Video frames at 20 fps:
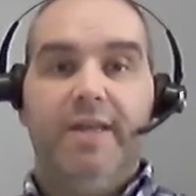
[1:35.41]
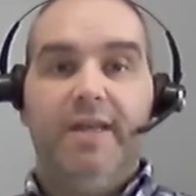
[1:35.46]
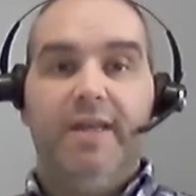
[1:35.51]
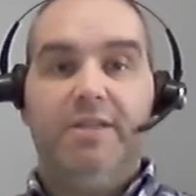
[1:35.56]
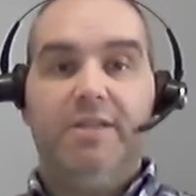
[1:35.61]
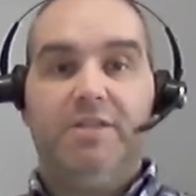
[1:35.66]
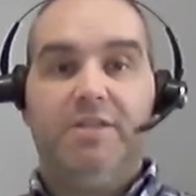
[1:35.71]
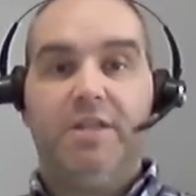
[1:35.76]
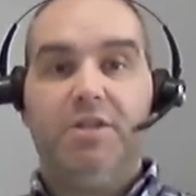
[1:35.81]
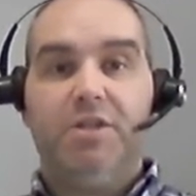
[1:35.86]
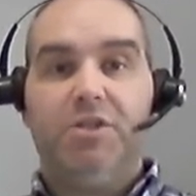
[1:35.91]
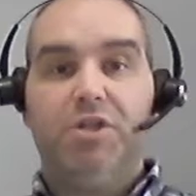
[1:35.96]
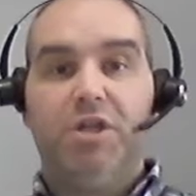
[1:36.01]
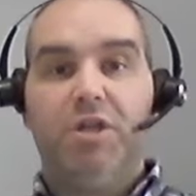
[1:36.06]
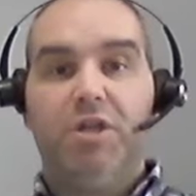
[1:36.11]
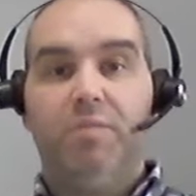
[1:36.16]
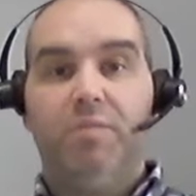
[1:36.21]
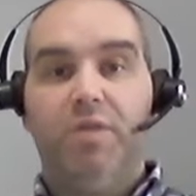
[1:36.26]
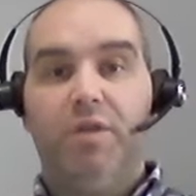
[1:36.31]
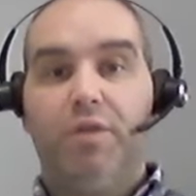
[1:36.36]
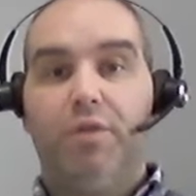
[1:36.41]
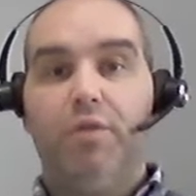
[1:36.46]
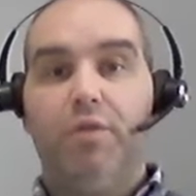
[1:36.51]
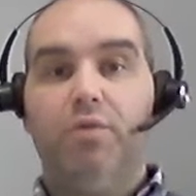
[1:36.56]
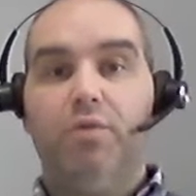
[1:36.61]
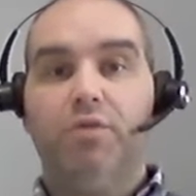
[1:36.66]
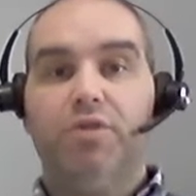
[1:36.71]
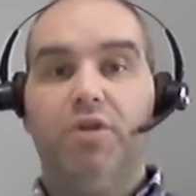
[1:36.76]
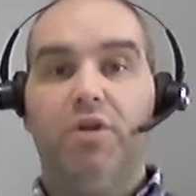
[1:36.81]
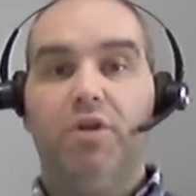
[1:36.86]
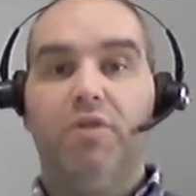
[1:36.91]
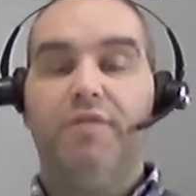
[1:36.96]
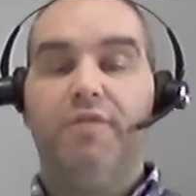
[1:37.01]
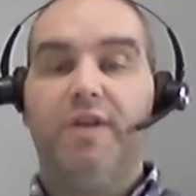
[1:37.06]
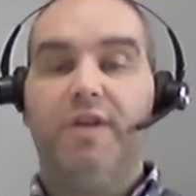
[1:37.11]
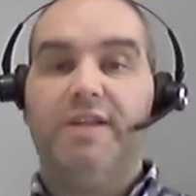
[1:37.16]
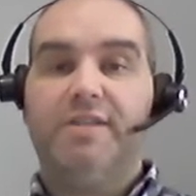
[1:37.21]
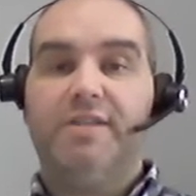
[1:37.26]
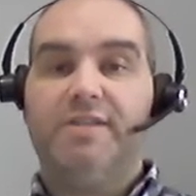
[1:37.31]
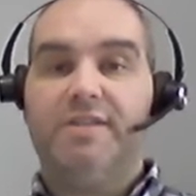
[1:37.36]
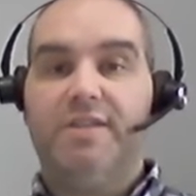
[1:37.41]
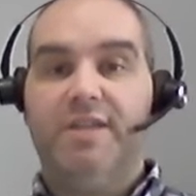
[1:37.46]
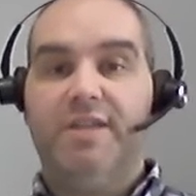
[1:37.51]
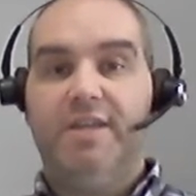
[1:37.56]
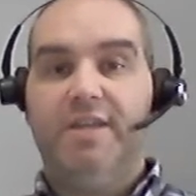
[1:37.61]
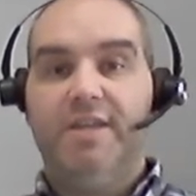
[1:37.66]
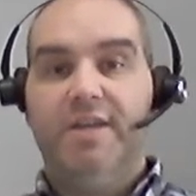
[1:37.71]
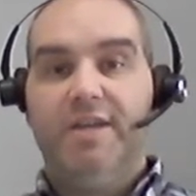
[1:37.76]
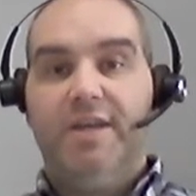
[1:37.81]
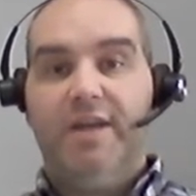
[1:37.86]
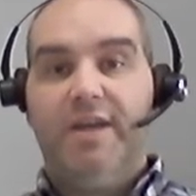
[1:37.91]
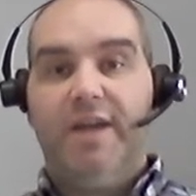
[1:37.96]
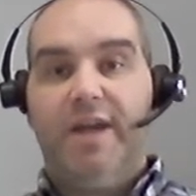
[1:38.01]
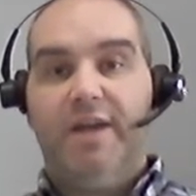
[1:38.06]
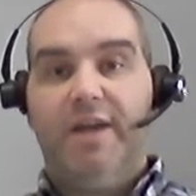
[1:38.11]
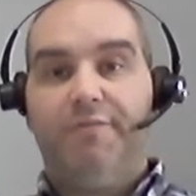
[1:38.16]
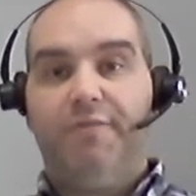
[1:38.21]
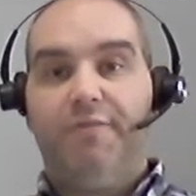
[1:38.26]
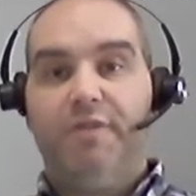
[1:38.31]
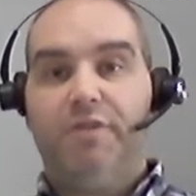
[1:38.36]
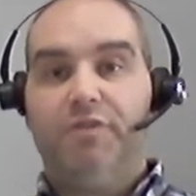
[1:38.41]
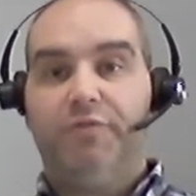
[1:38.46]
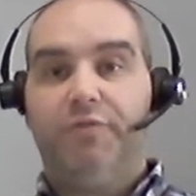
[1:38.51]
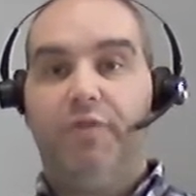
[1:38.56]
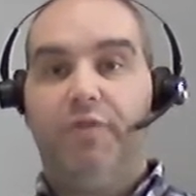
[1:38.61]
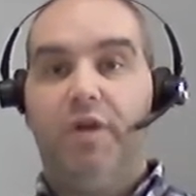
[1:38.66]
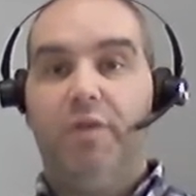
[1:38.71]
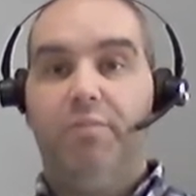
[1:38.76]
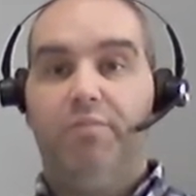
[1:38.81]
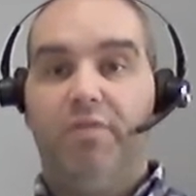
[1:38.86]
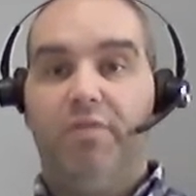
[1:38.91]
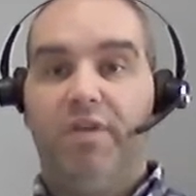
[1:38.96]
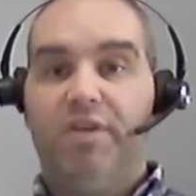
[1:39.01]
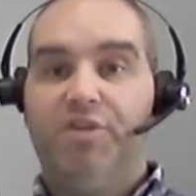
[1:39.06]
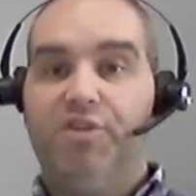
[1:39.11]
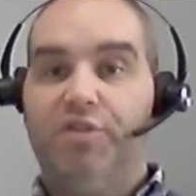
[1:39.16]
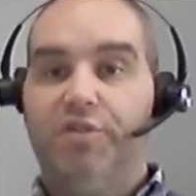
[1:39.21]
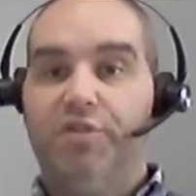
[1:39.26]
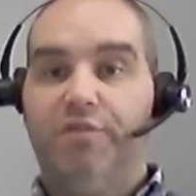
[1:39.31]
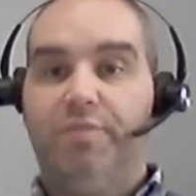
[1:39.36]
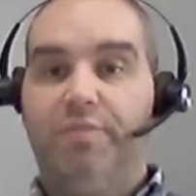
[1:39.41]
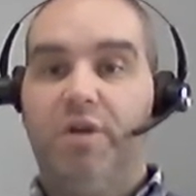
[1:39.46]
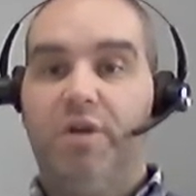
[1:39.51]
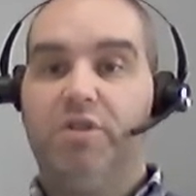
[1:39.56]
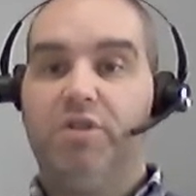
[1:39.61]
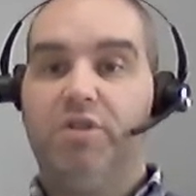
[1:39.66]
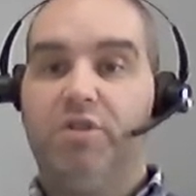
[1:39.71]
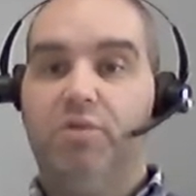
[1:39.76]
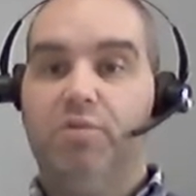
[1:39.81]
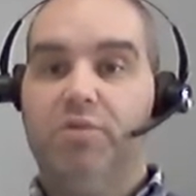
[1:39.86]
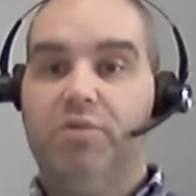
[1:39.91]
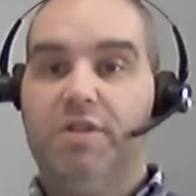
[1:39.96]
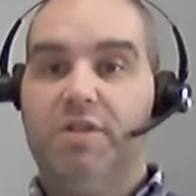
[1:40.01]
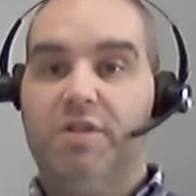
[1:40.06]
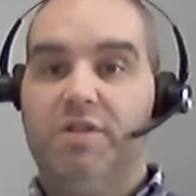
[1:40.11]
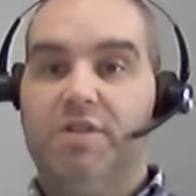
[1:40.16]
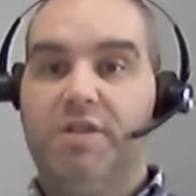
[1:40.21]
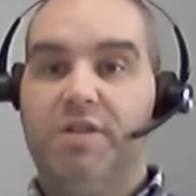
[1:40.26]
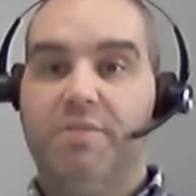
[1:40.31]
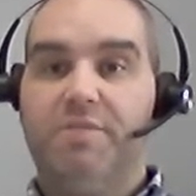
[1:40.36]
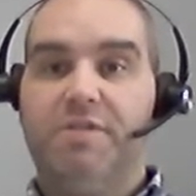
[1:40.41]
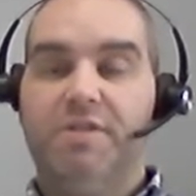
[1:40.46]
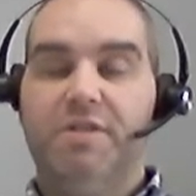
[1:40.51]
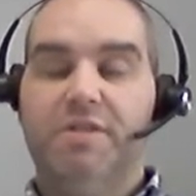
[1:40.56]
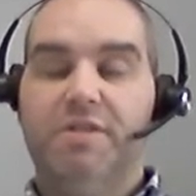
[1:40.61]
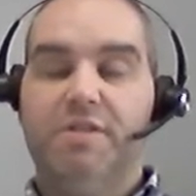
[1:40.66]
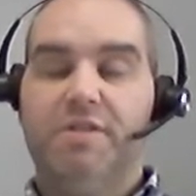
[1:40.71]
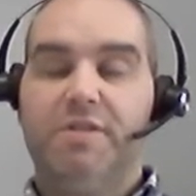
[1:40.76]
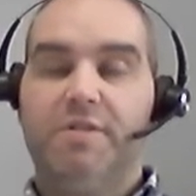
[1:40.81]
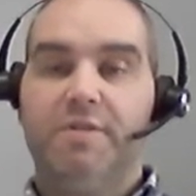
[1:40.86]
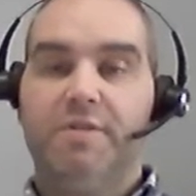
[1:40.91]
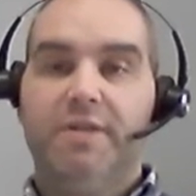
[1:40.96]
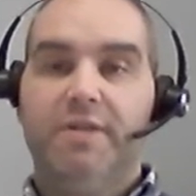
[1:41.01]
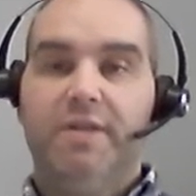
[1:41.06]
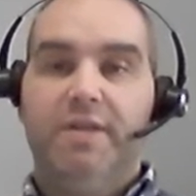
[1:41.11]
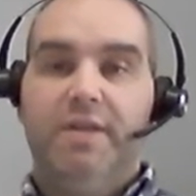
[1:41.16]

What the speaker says: Heat energy can be thought of as the average vibration of particles in a substance,